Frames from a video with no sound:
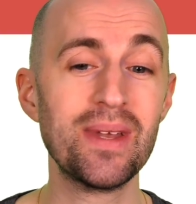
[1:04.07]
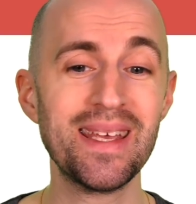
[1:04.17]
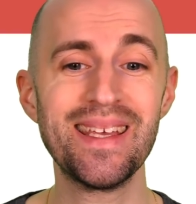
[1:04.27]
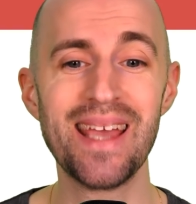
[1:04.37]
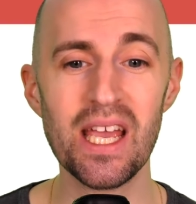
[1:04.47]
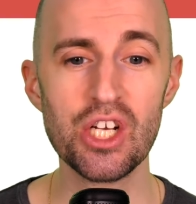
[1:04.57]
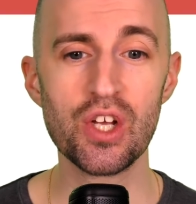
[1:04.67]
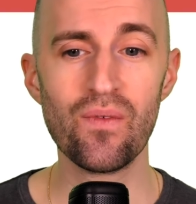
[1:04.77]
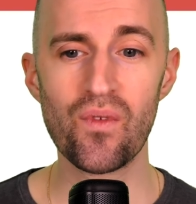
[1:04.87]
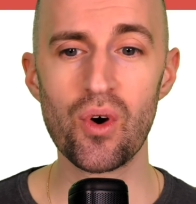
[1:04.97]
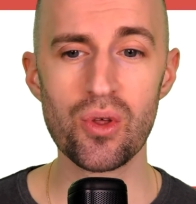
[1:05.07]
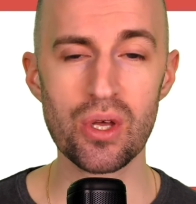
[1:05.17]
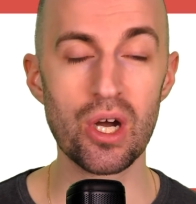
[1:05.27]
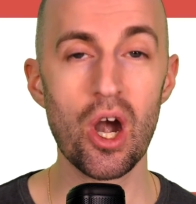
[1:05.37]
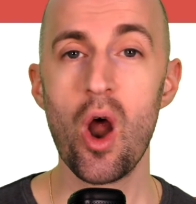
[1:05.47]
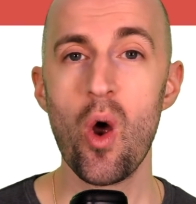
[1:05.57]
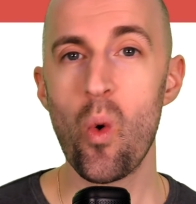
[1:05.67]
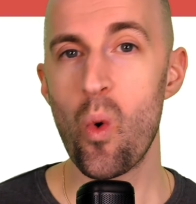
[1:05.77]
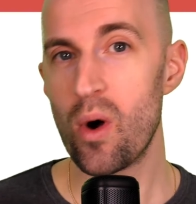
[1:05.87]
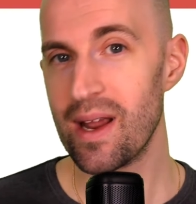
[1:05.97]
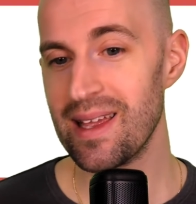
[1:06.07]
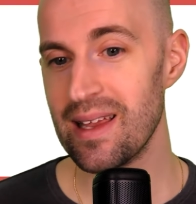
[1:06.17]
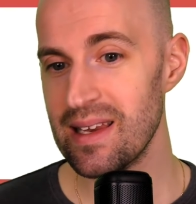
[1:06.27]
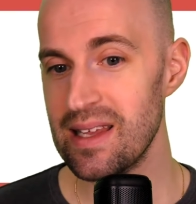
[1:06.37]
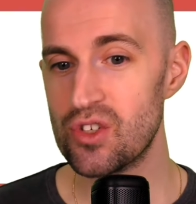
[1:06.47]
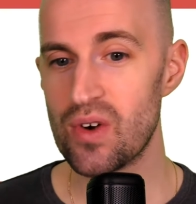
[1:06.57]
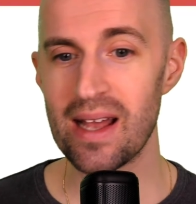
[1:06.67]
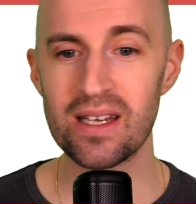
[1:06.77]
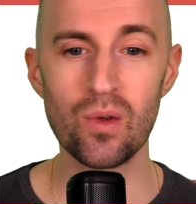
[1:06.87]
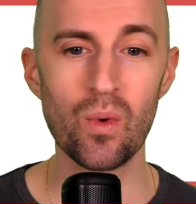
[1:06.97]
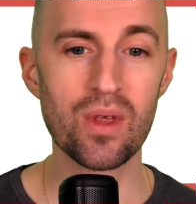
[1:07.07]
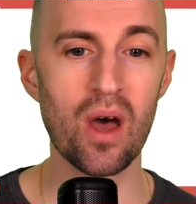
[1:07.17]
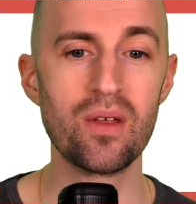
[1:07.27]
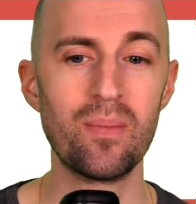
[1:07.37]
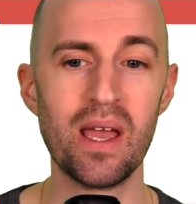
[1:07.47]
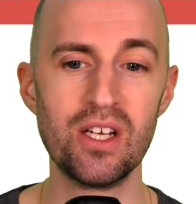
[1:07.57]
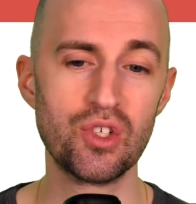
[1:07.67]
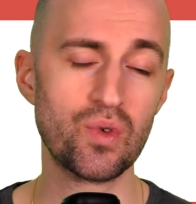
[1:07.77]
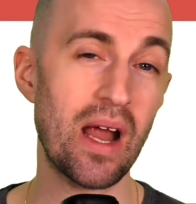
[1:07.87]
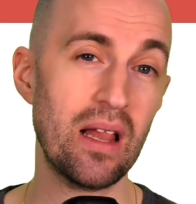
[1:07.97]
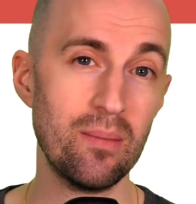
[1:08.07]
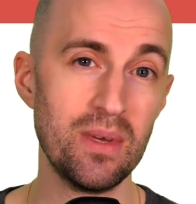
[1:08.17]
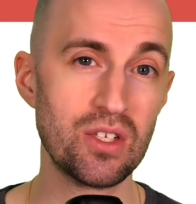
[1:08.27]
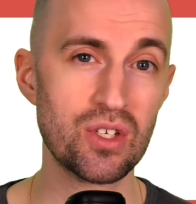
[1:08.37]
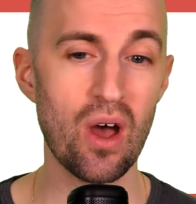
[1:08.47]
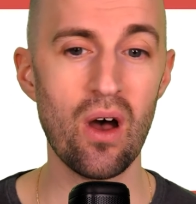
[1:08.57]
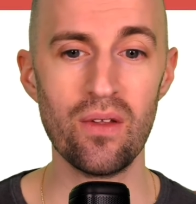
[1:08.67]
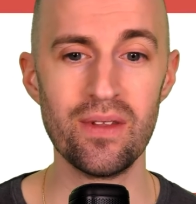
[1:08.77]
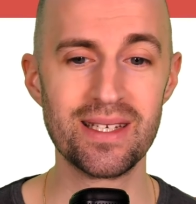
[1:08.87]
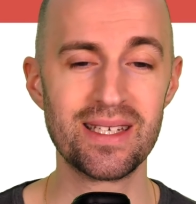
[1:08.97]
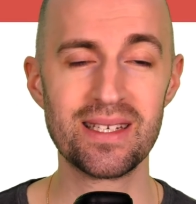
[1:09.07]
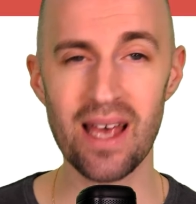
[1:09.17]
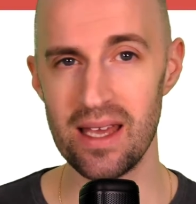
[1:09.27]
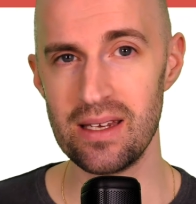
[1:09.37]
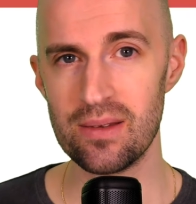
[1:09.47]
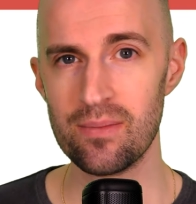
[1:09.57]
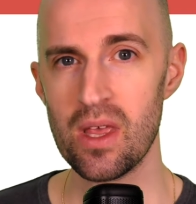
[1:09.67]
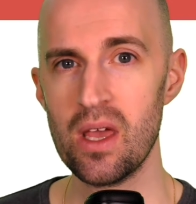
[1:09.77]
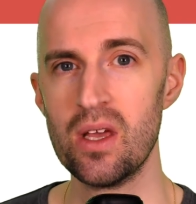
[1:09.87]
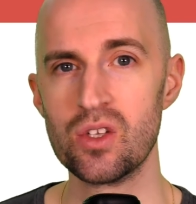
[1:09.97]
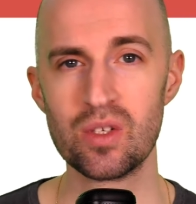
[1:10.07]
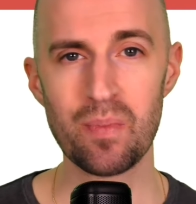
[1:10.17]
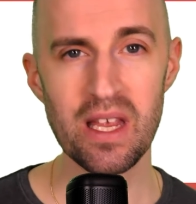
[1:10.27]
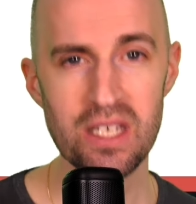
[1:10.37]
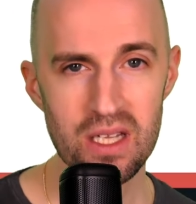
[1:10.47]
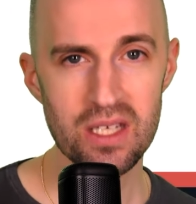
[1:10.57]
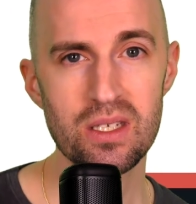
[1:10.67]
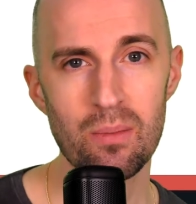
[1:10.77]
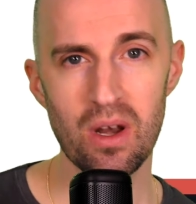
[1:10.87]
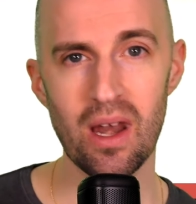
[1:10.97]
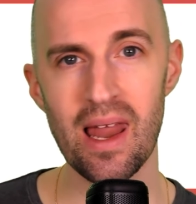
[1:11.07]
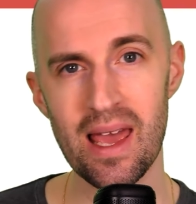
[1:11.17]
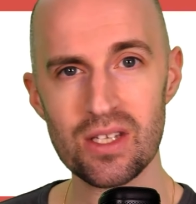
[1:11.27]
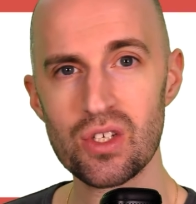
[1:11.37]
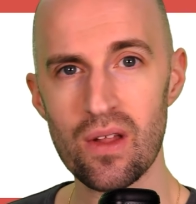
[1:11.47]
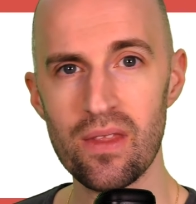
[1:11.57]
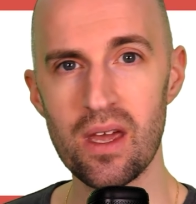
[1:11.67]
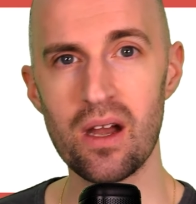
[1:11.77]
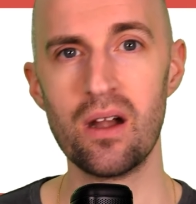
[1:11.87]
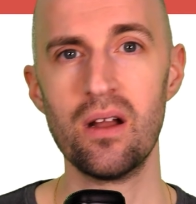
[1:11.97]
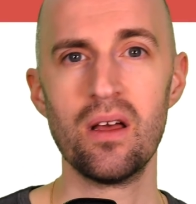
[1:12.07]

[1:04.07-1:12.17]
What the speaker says: engaging further or interacting with other pages or elements on the site. So it's basically someone lands on there